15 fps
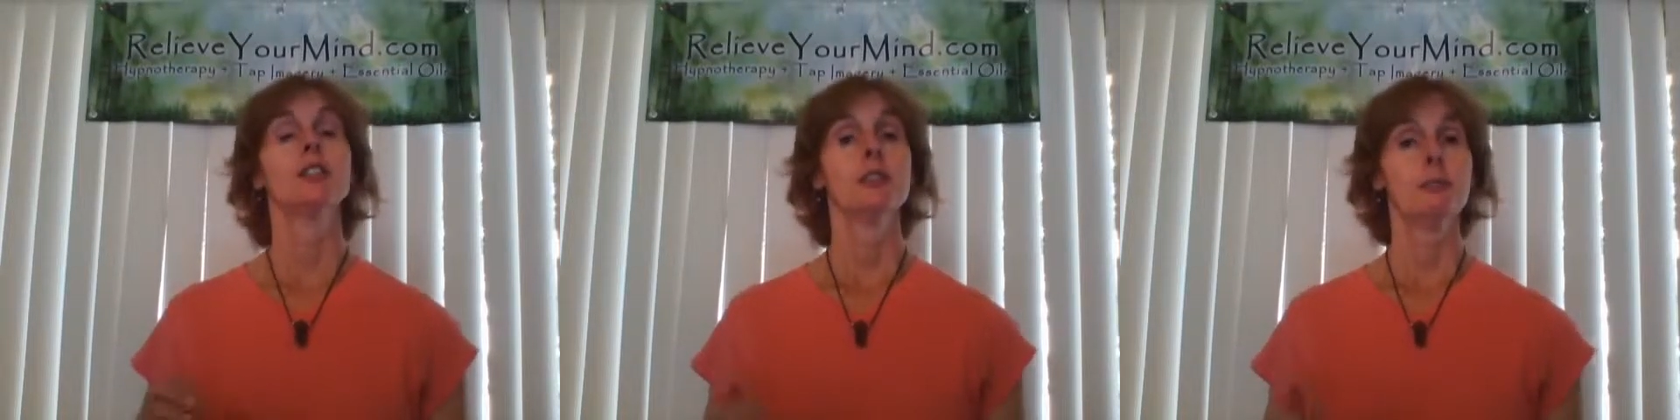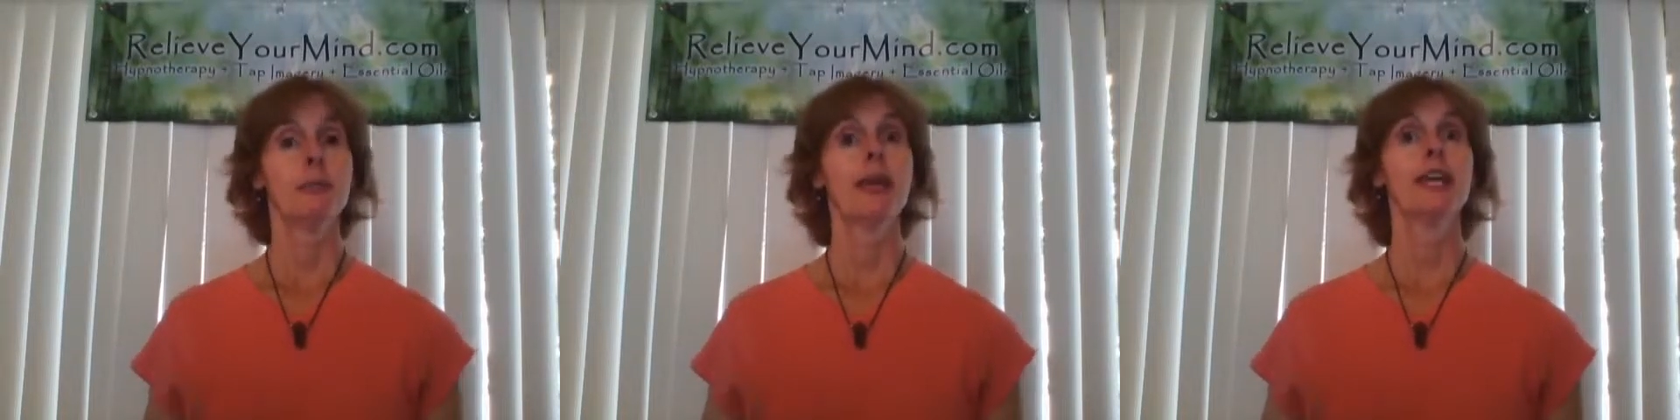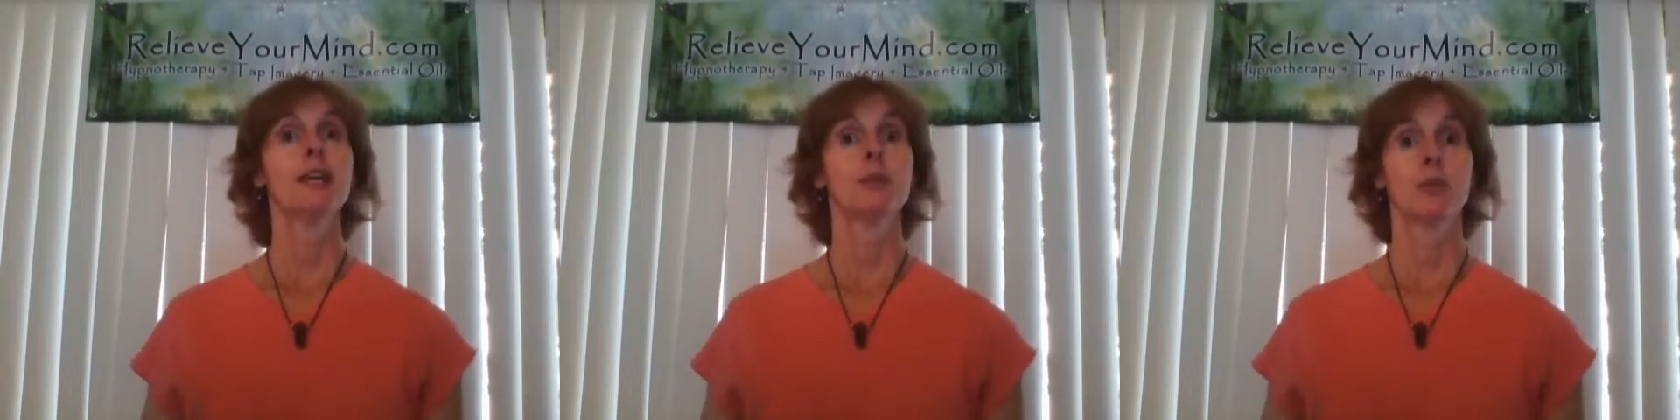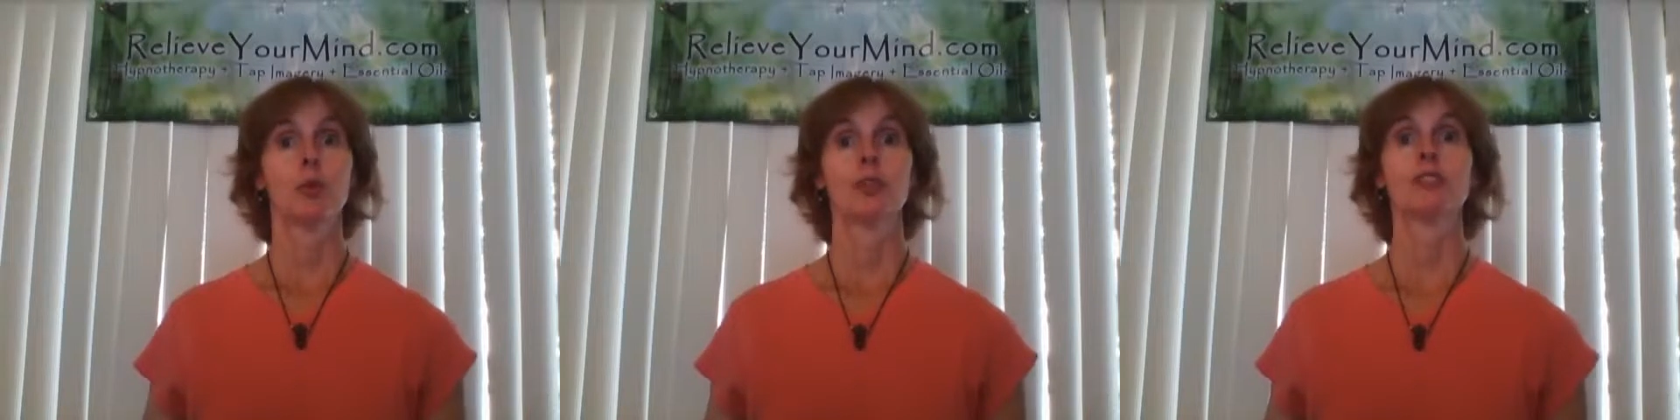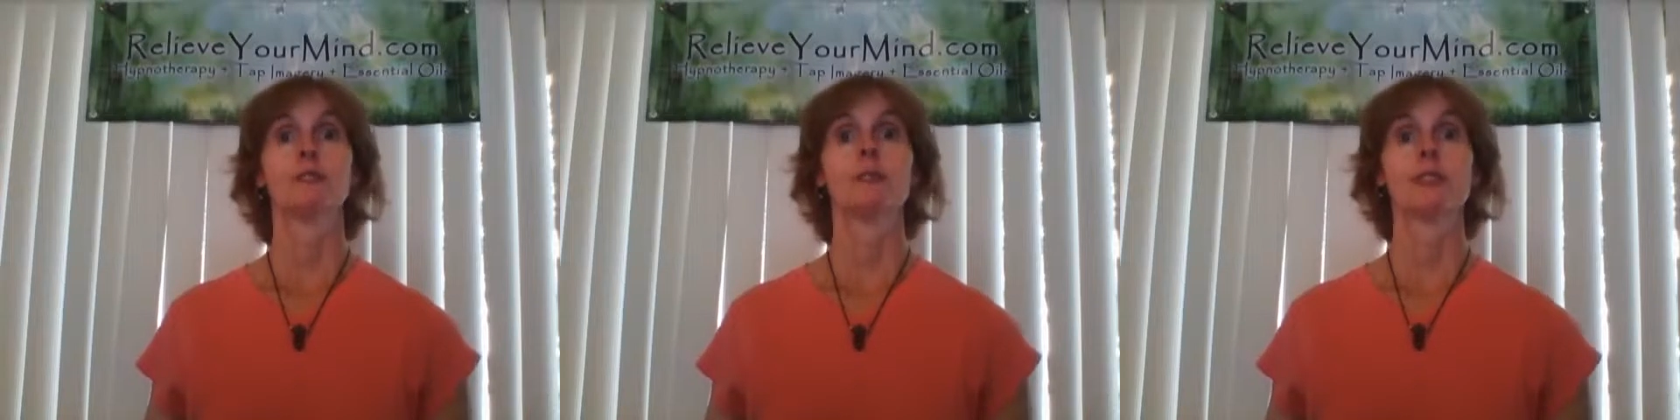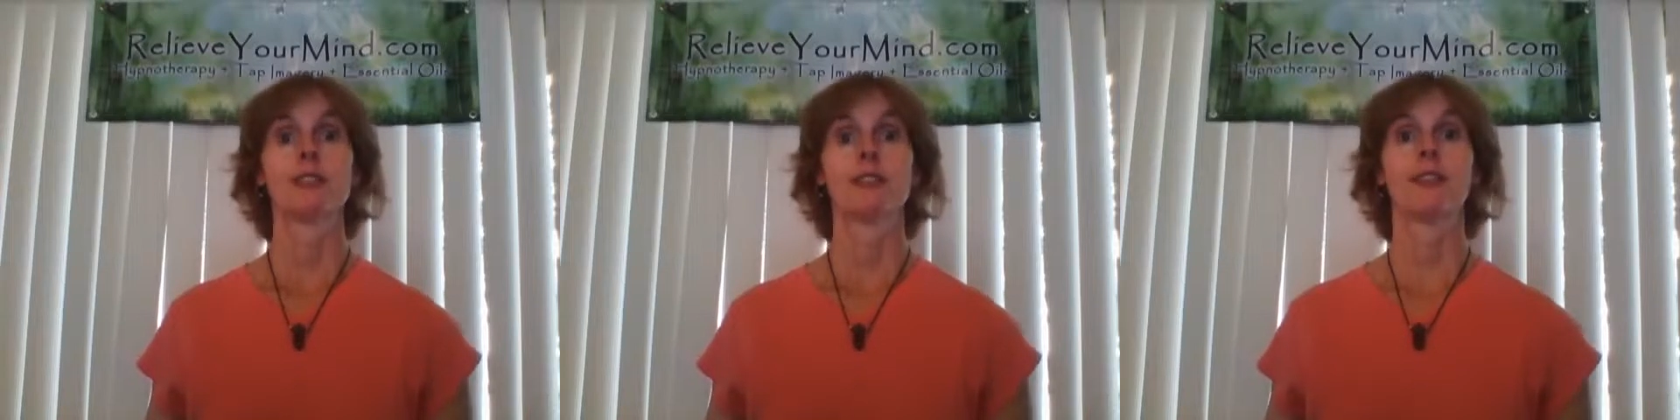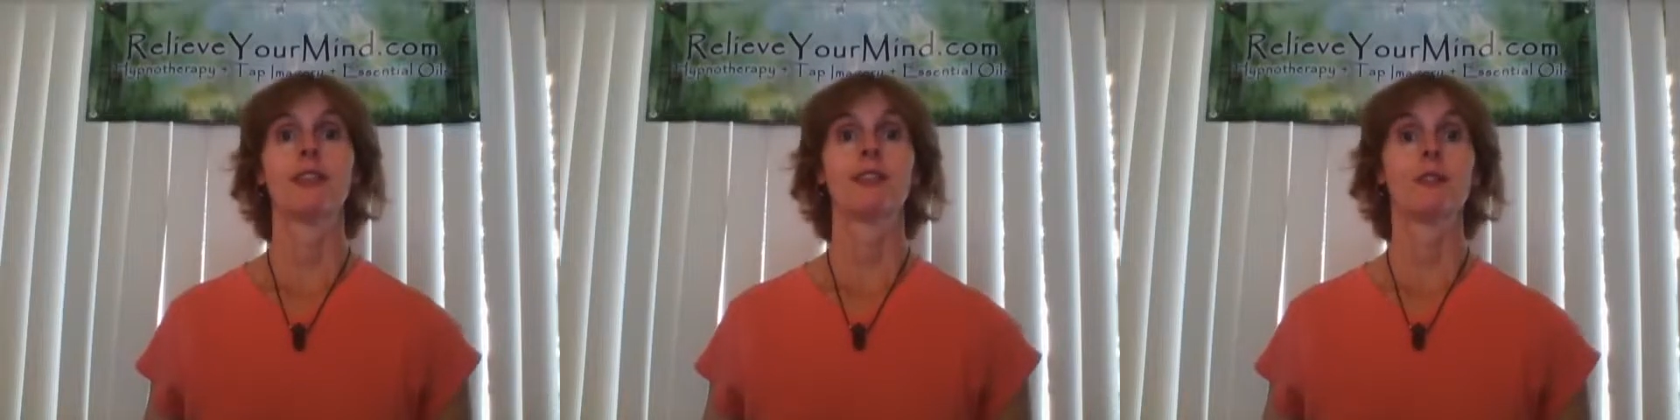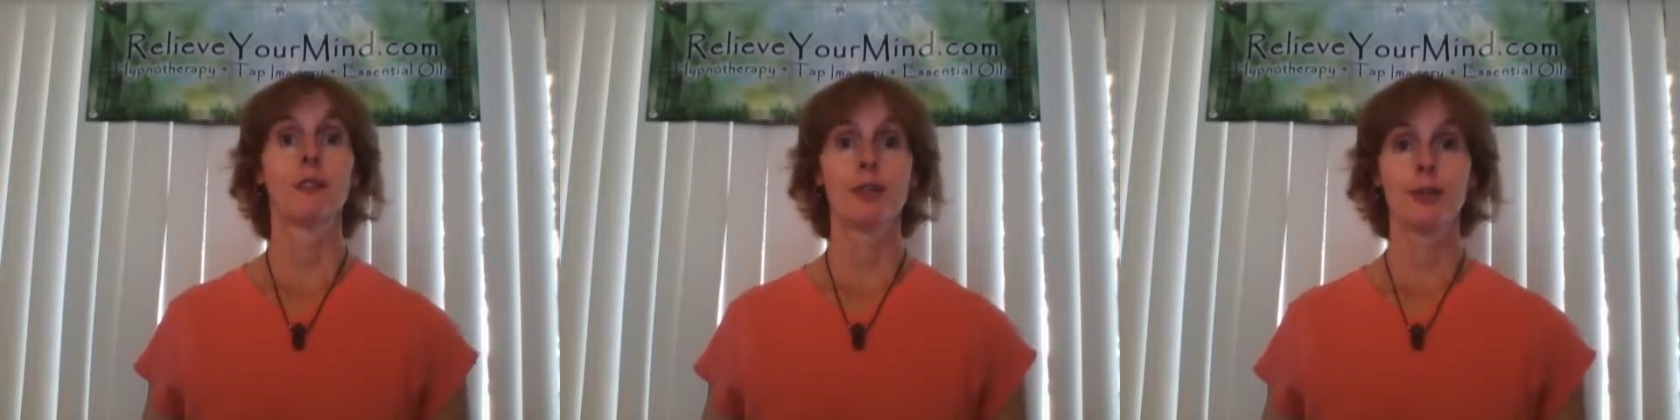to make it more
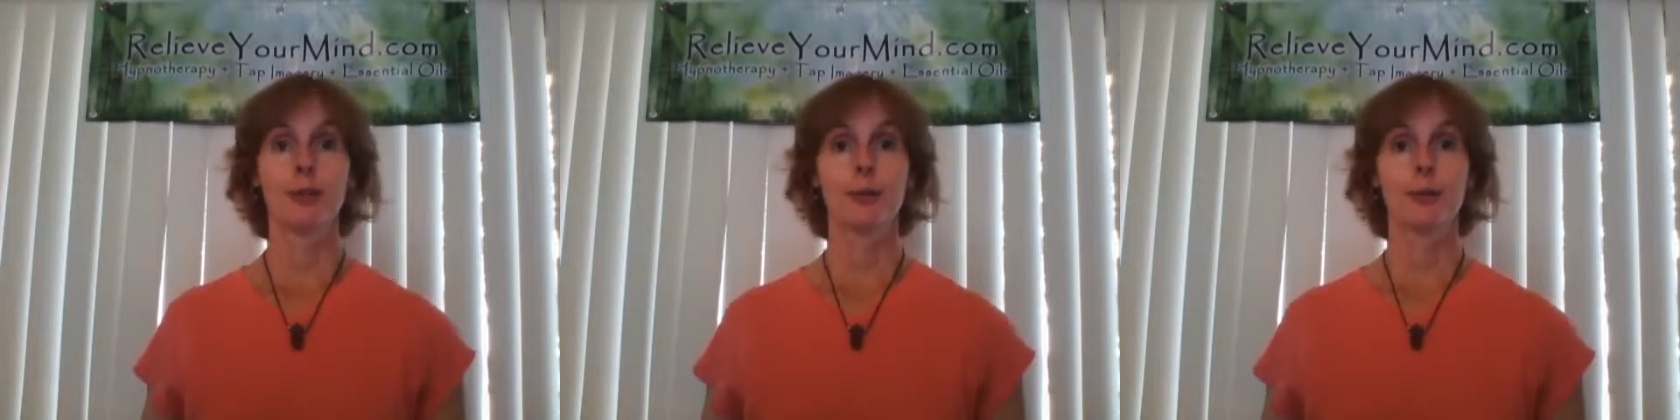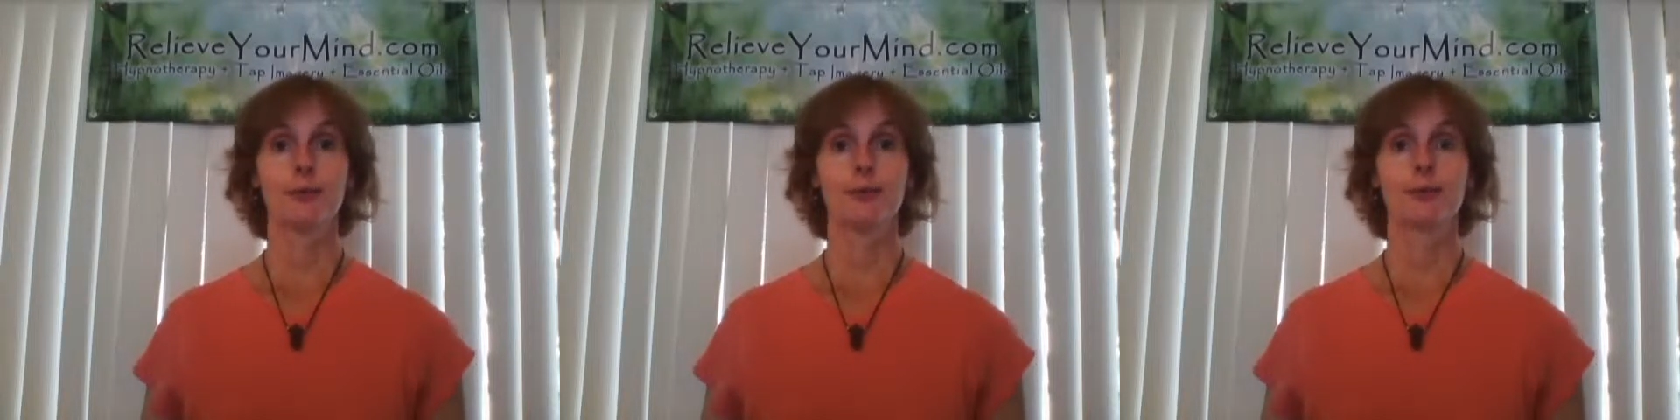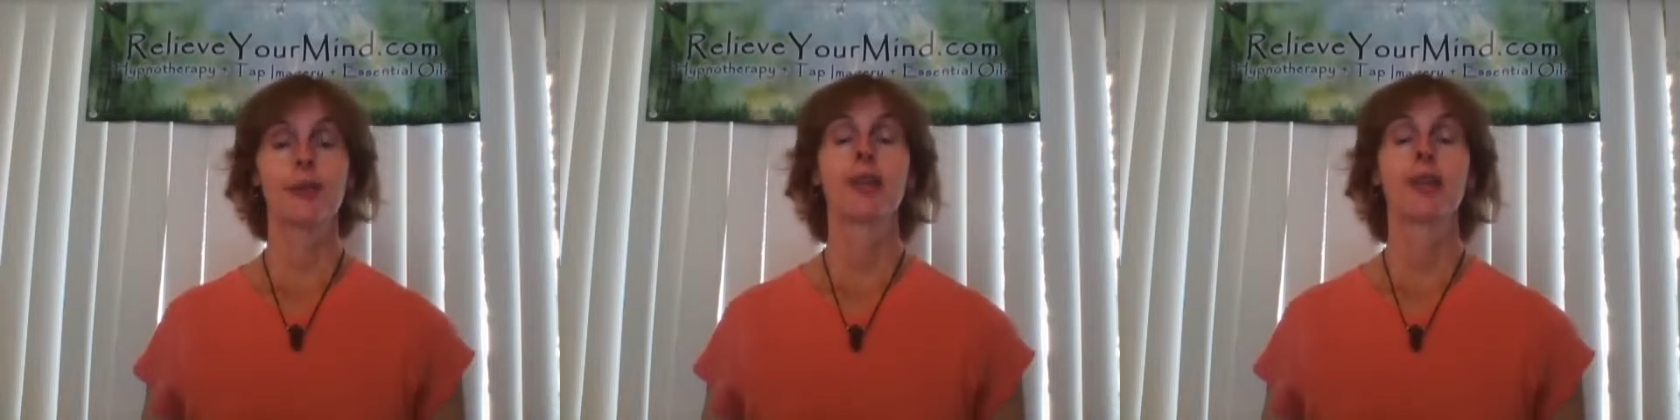specific for you.